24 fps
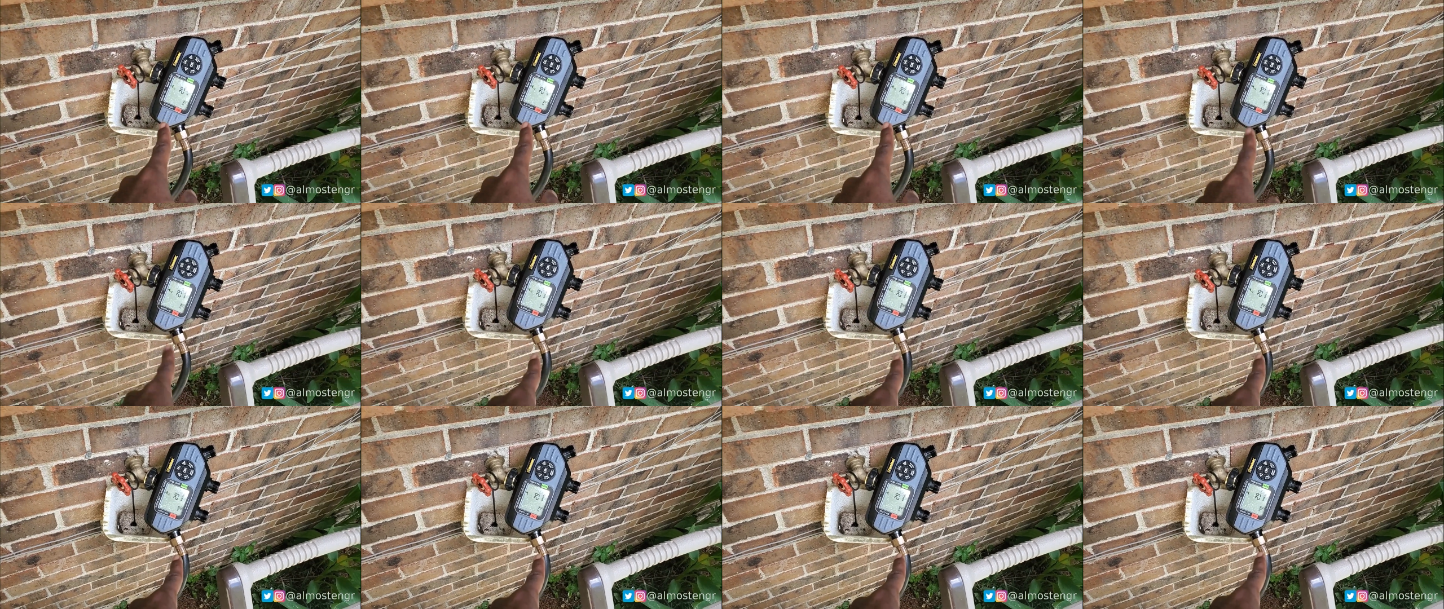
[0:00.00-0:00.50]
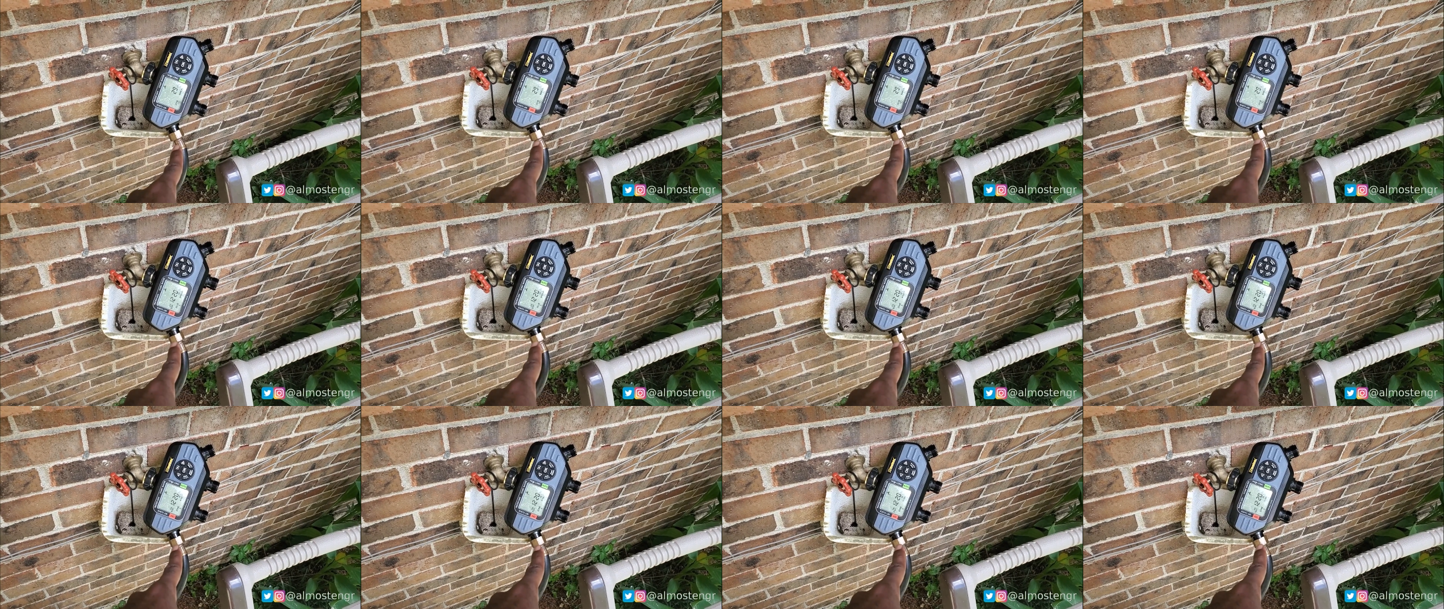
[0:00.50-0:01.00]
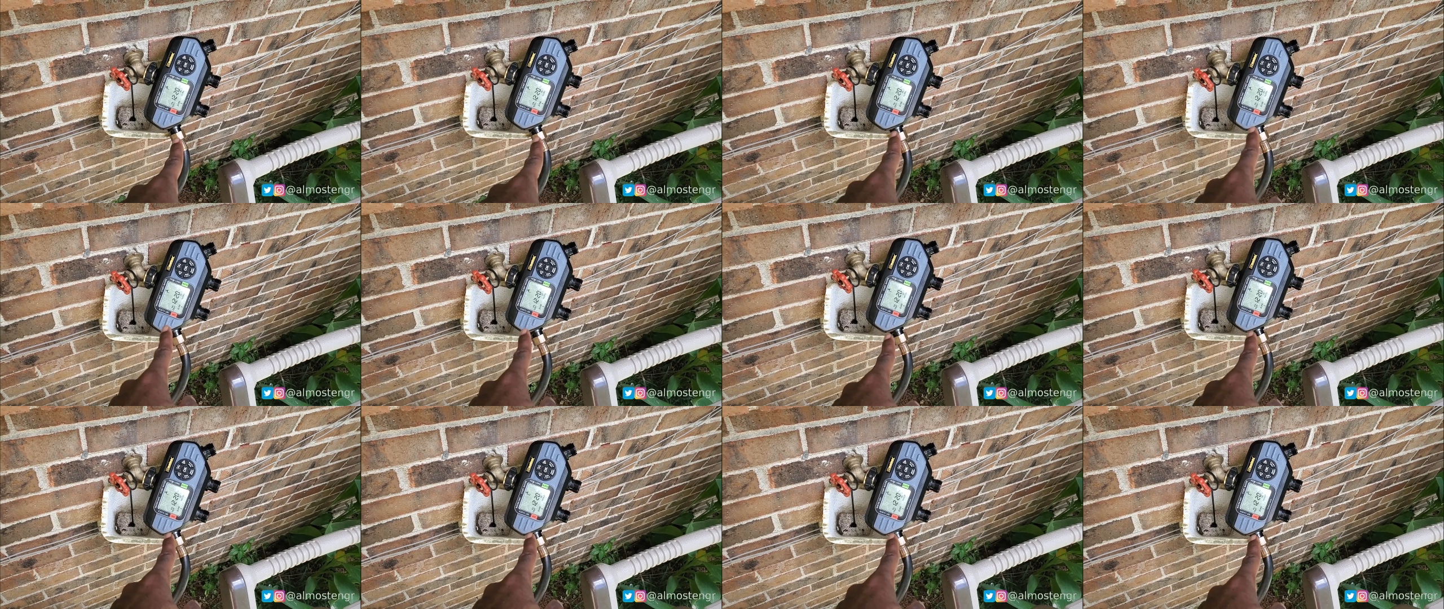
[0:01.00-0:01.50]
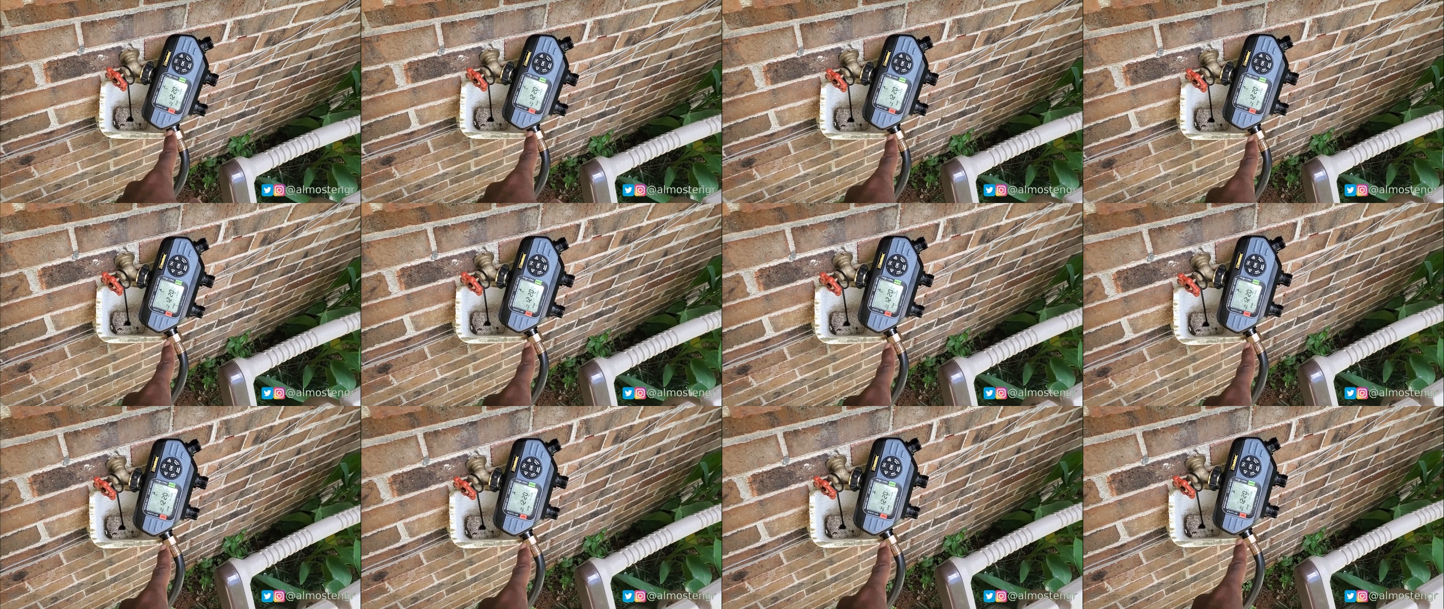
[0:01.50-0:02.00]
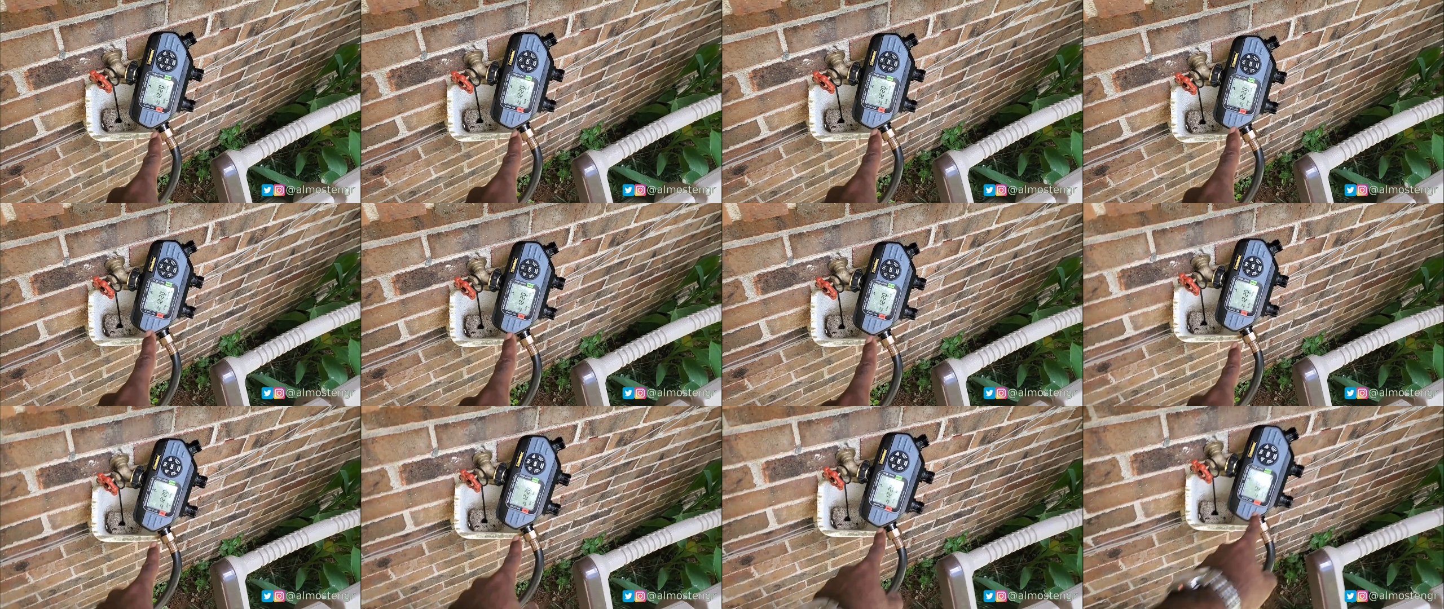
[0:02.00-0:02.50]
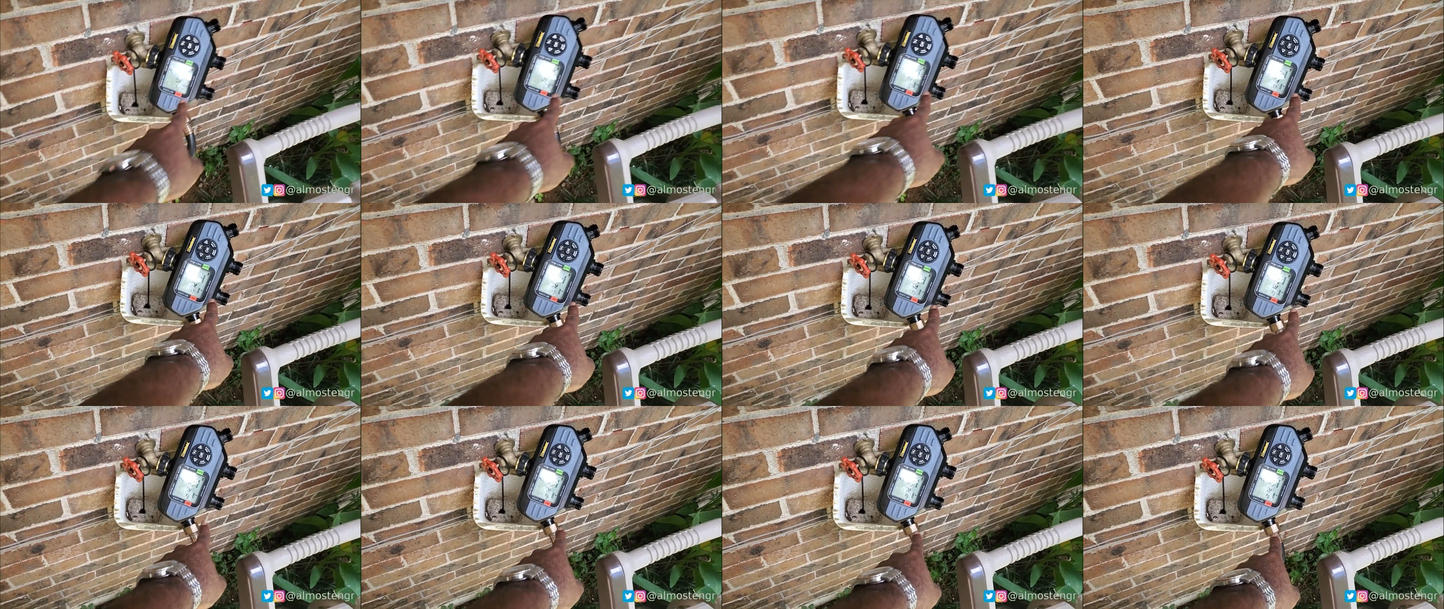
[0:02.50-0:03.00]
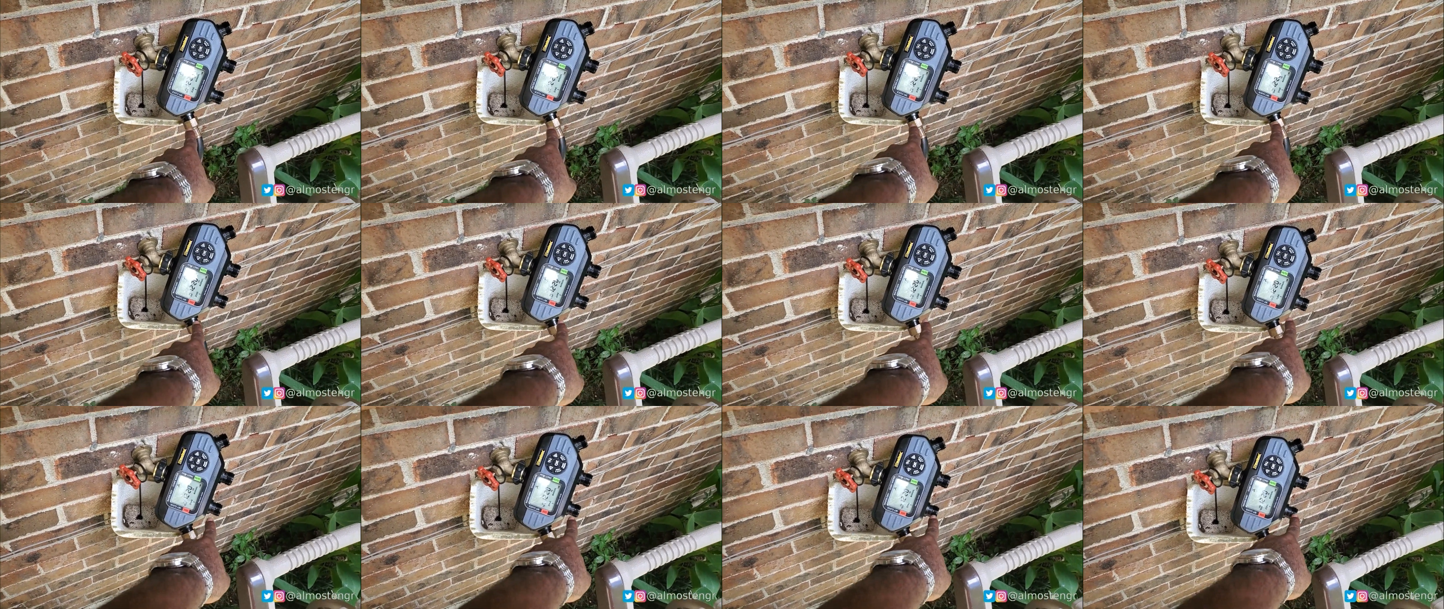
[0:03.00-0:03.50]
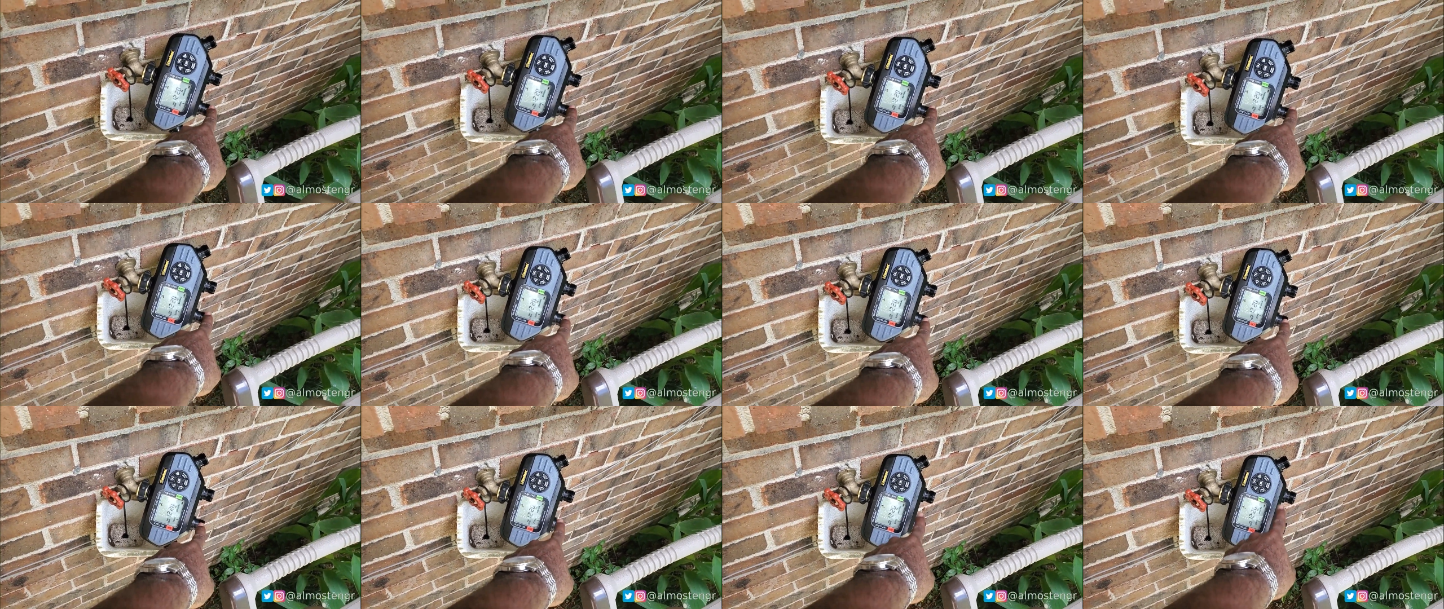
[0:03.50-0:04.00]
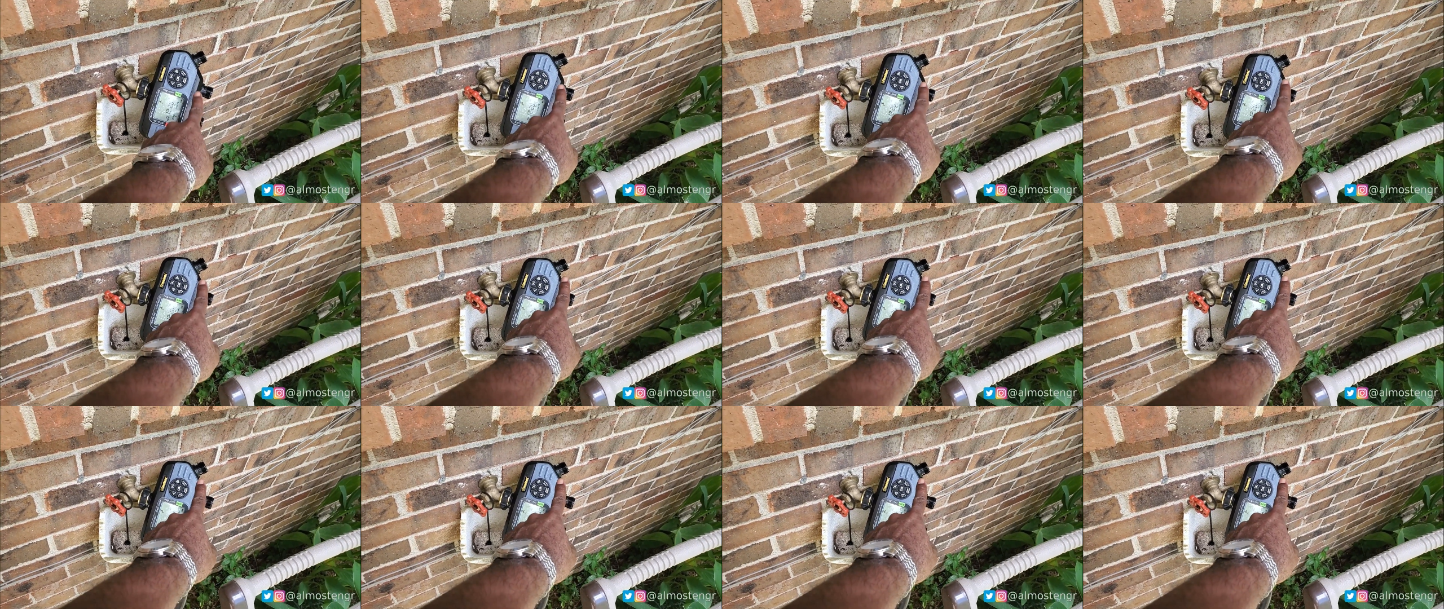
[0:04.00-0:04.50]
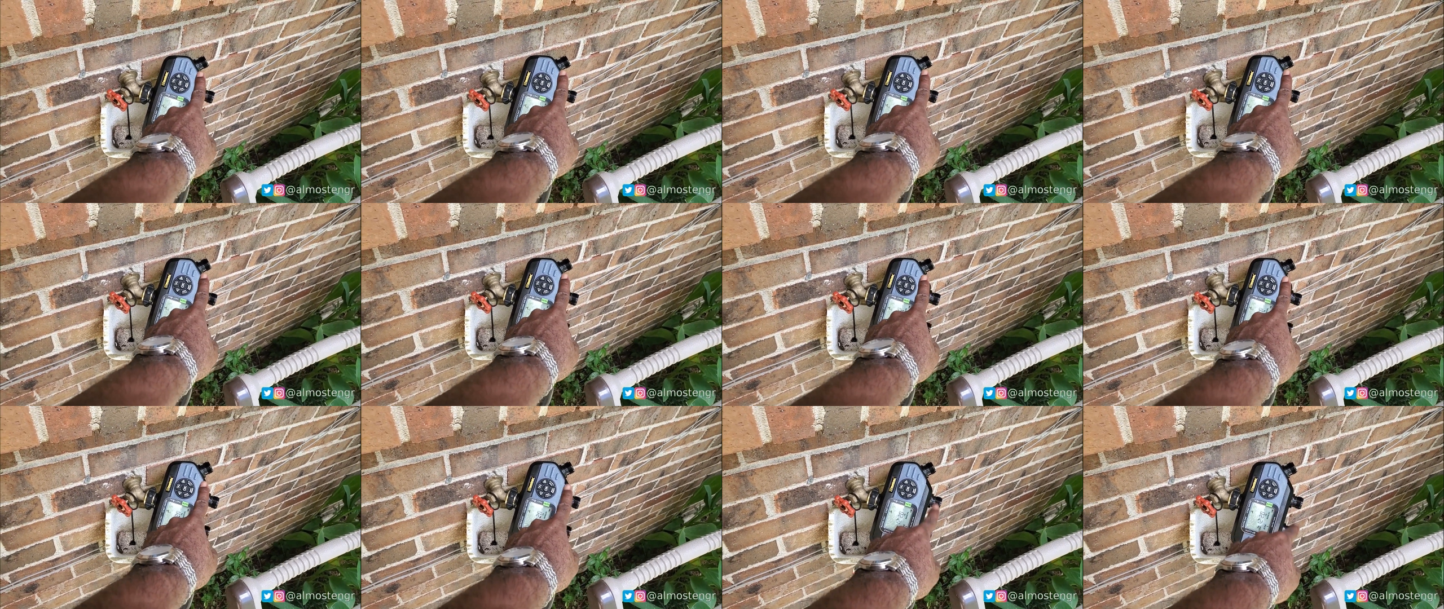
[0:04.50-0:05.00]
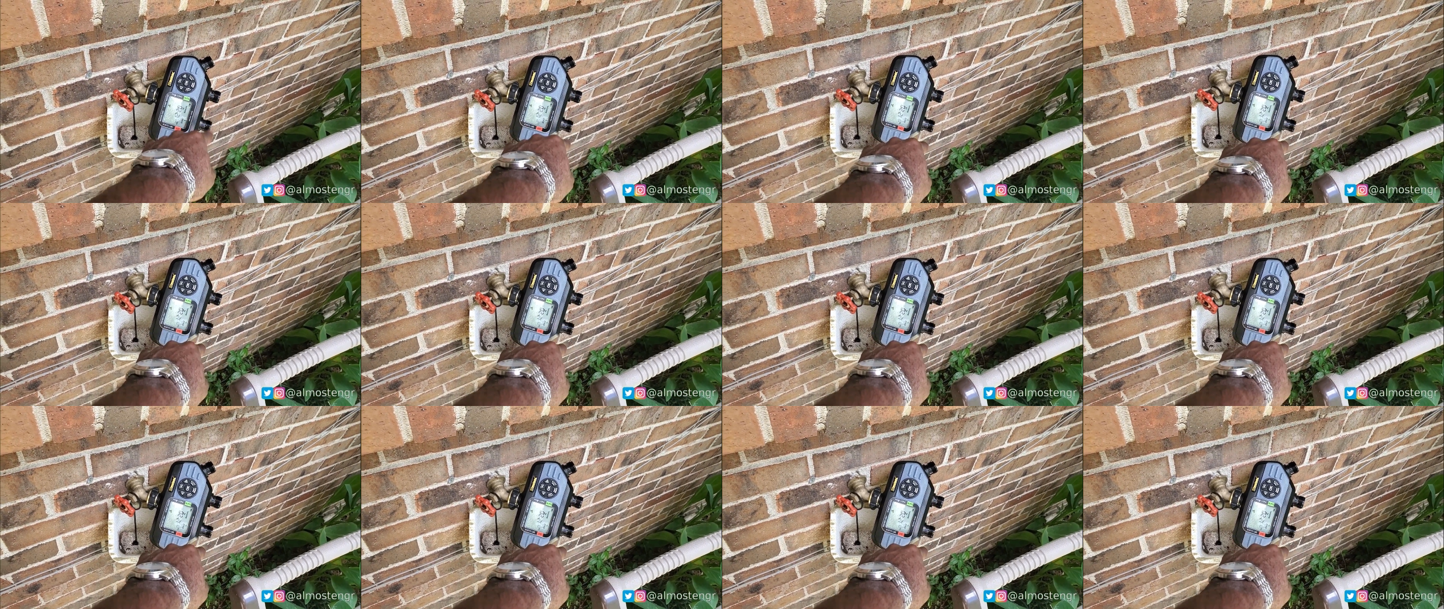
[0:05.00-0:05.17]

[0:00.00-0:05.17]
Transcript: No face is visible, so there are no lips to read.